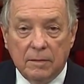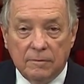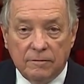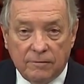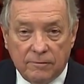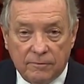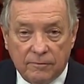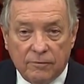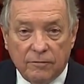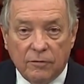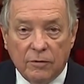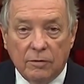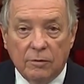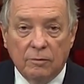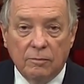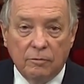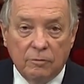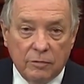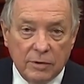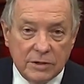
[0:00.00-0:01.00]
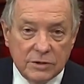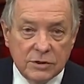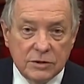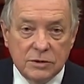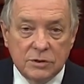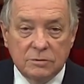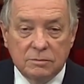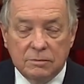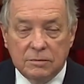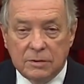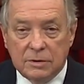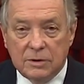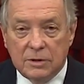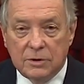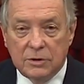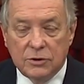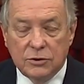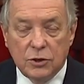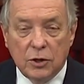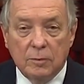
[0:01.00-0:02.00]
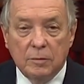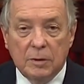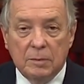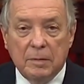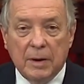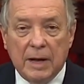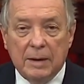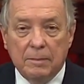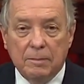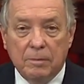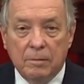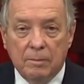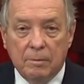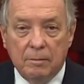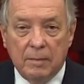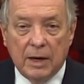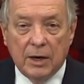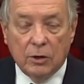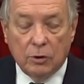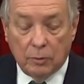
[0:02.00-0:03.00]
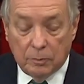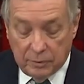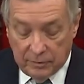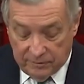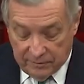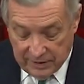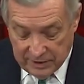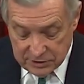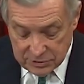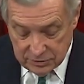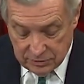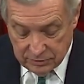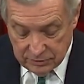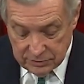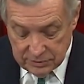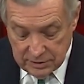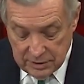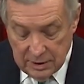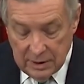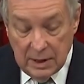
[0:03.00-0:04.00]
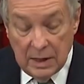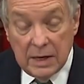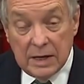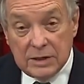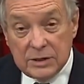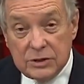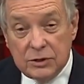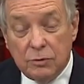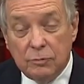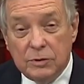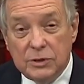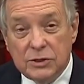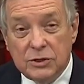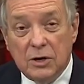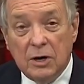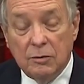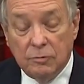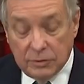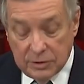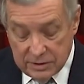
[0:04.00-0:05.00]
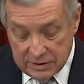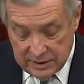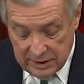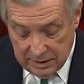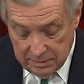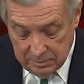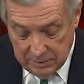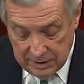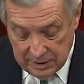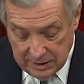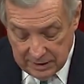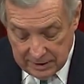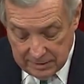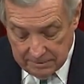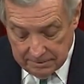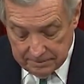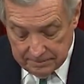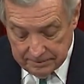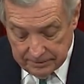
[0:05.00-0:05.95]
for reasons determined by medical professionals. So we start with 10 million.